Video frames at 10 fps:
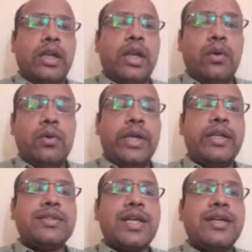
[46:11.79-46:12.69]
Now
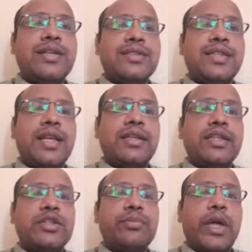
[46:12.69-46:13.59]
let us understand
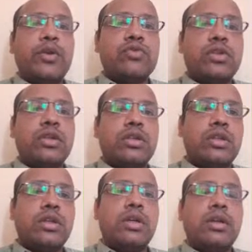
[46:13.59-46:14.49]
this by using
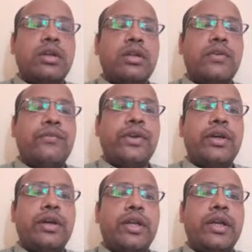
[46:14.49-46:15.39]
the
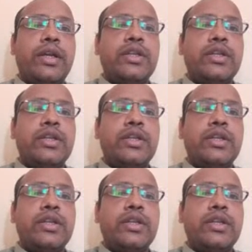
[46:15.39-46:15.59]
figure here.